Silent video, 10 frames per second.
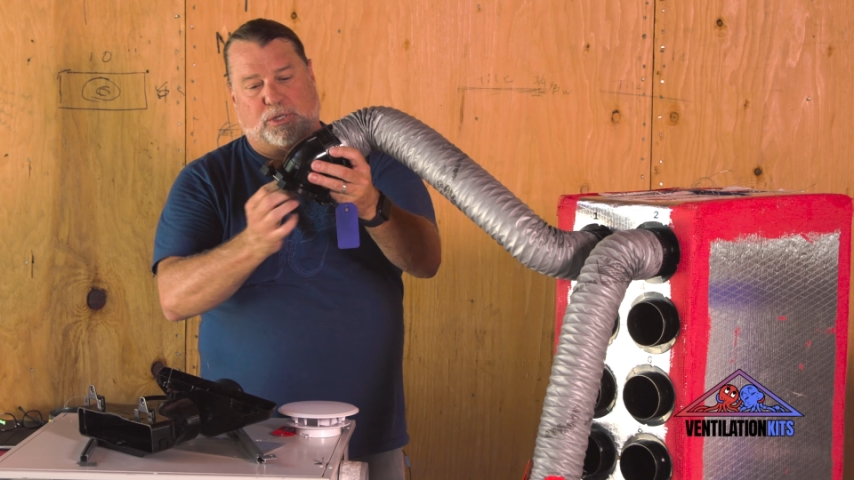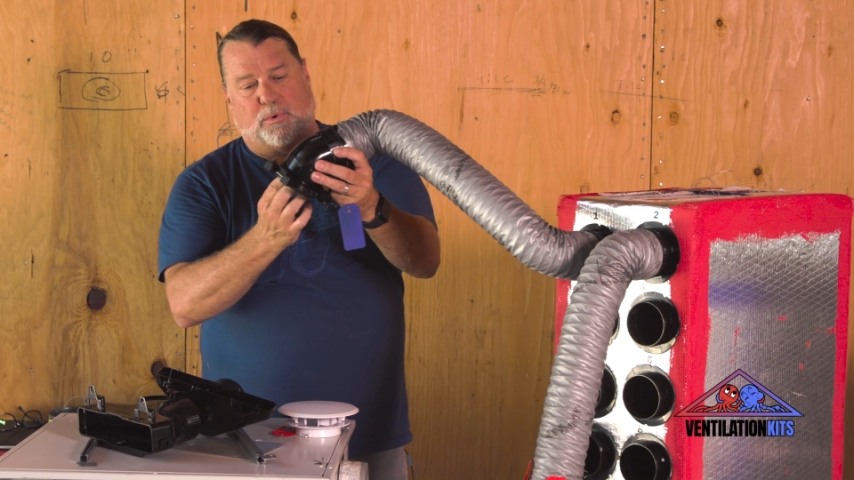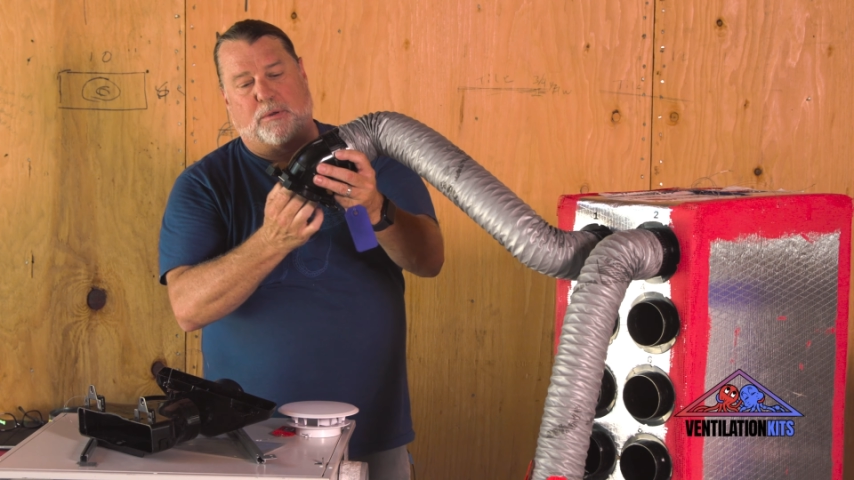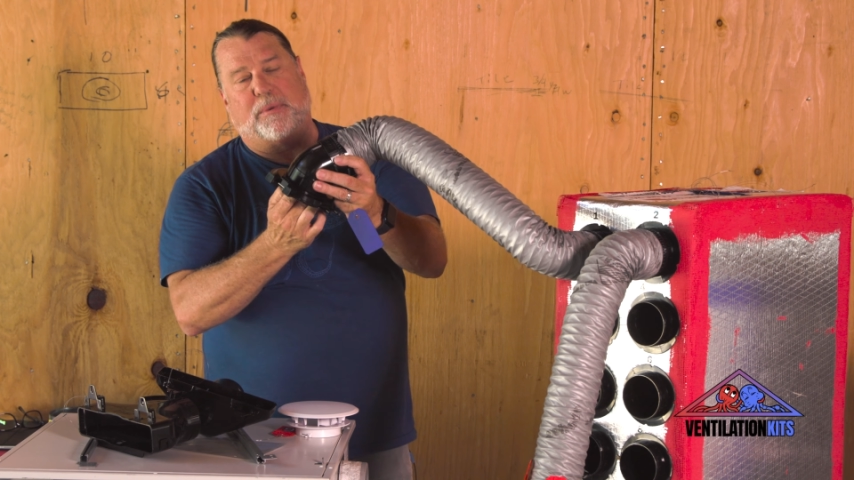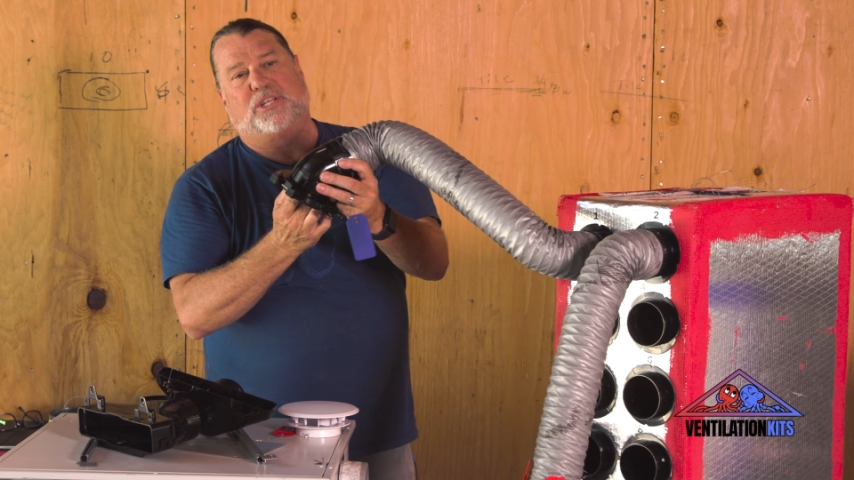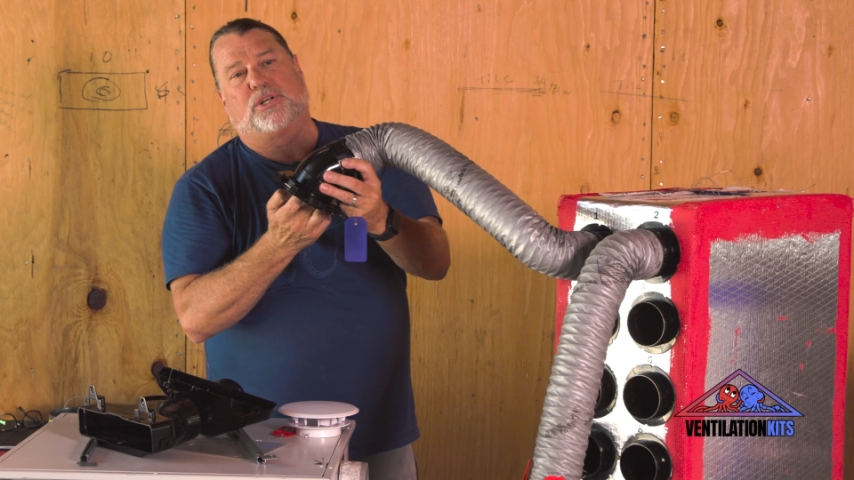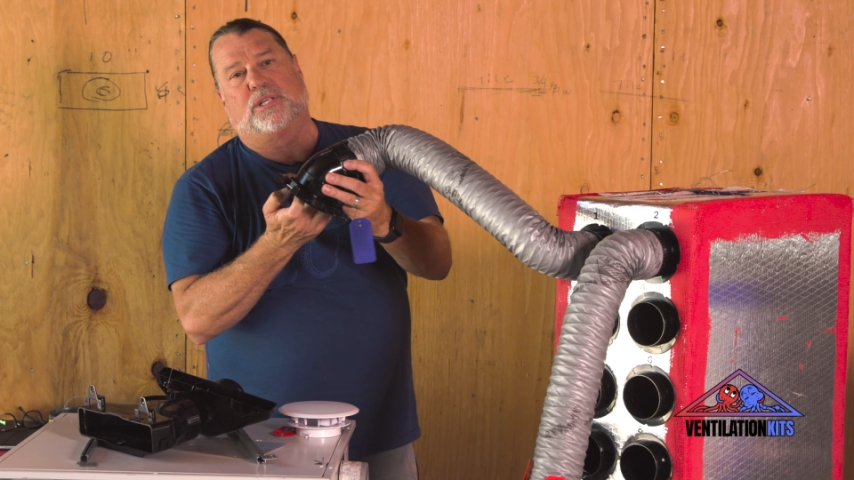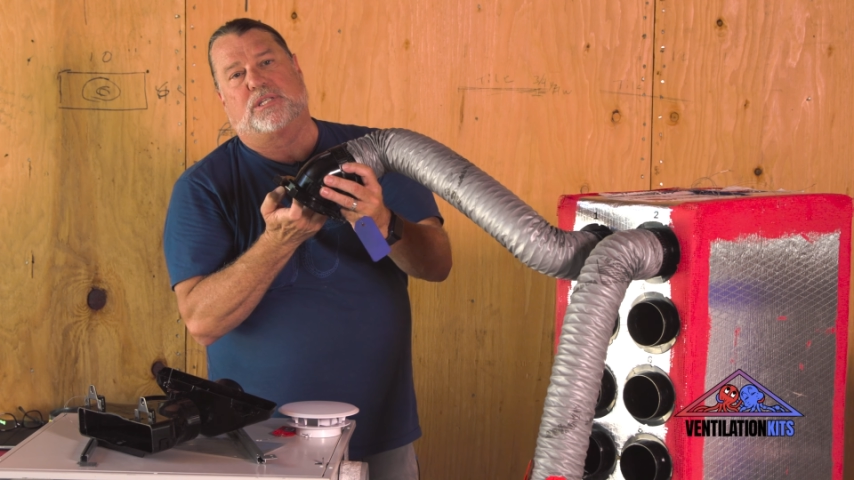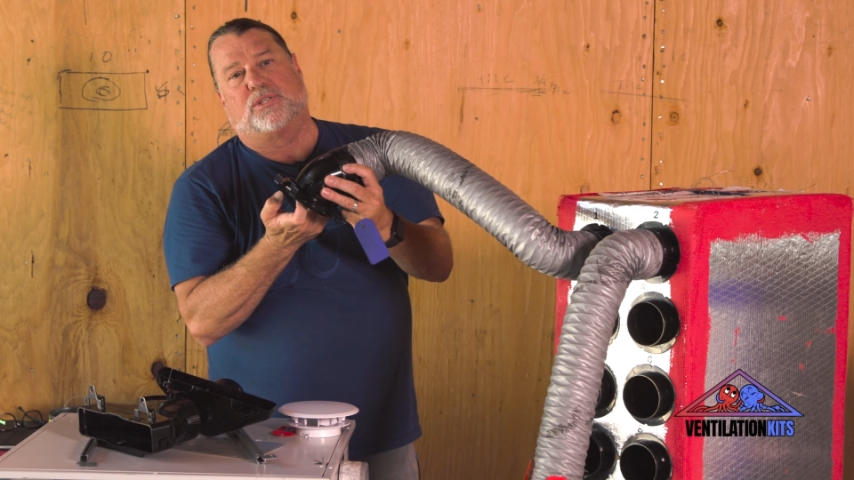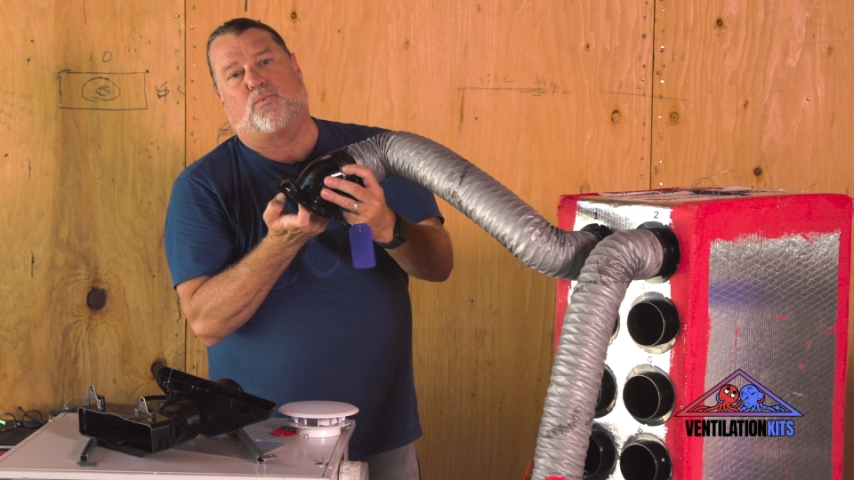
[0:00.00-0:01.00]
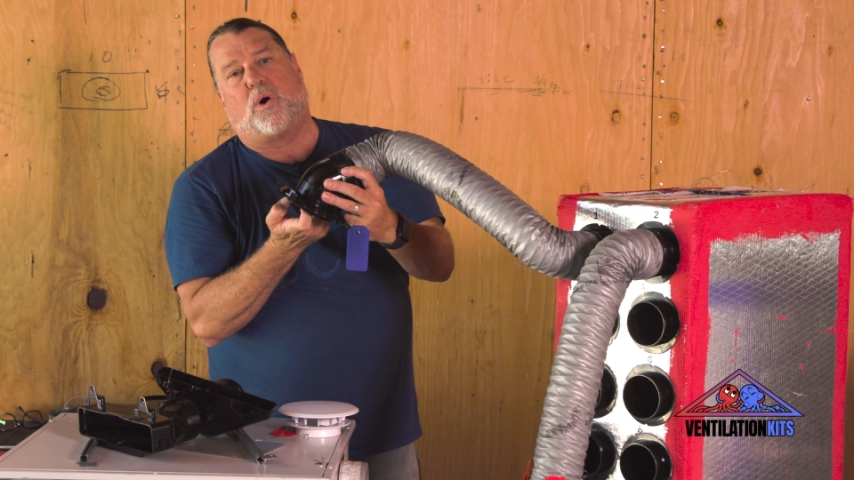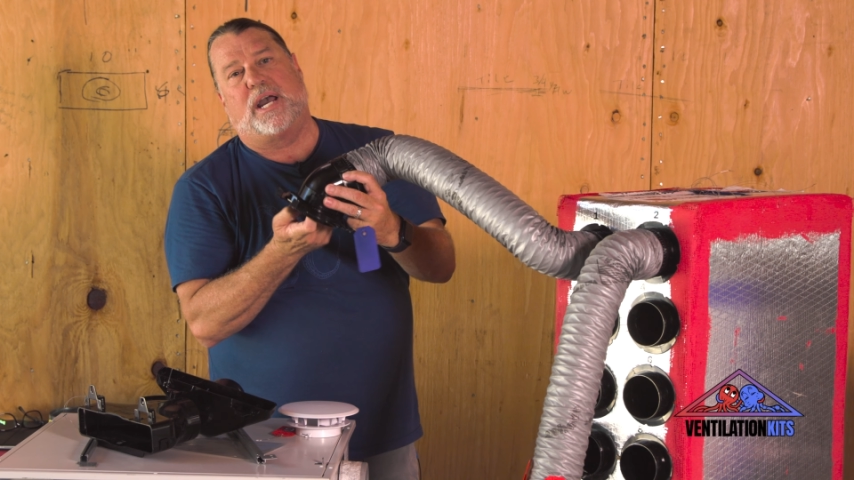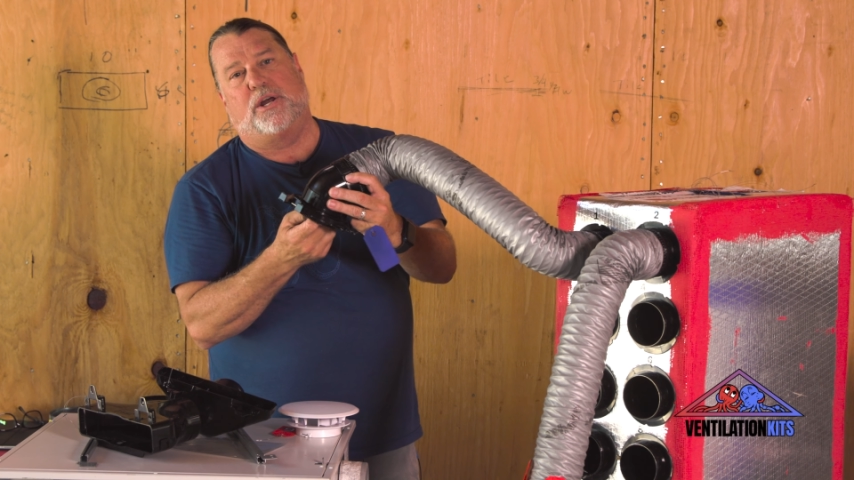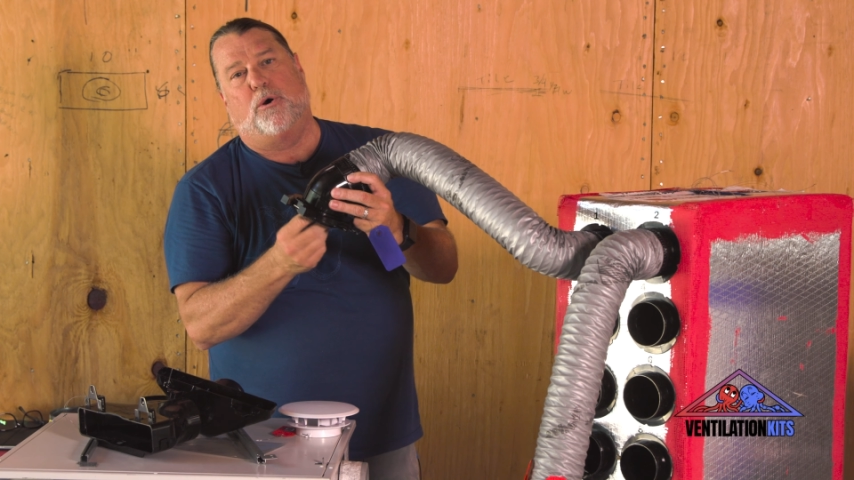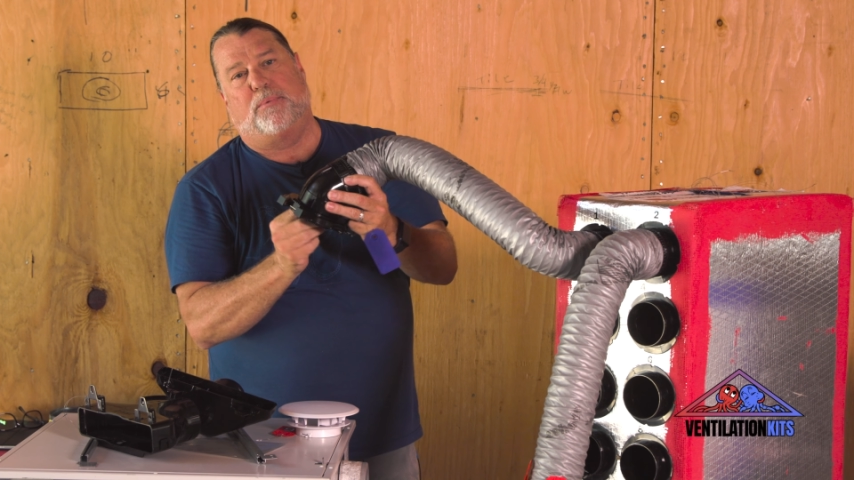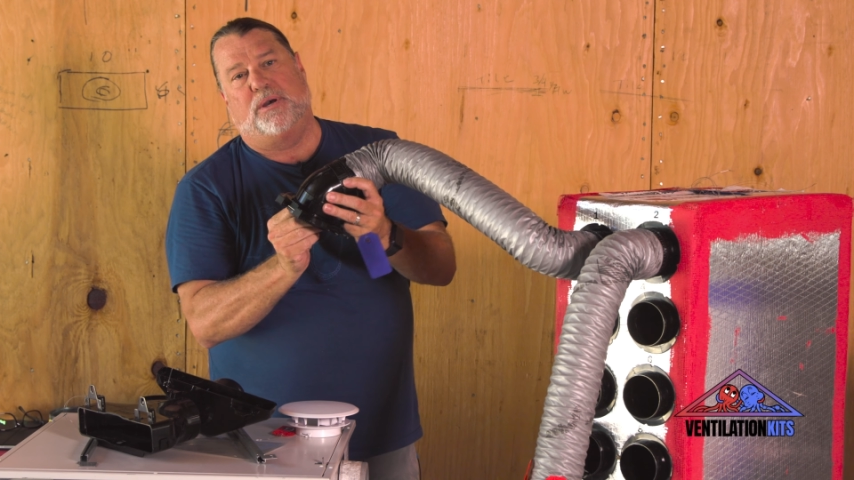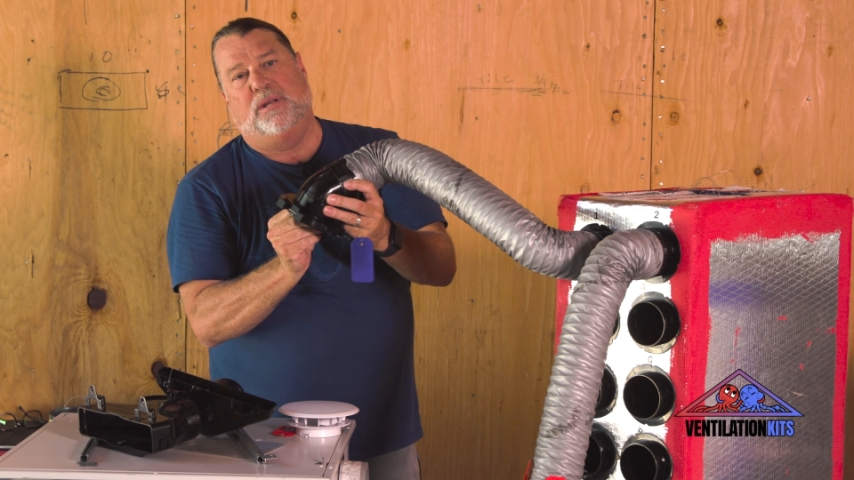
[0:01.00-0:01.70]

We're going to make sure this is wide open,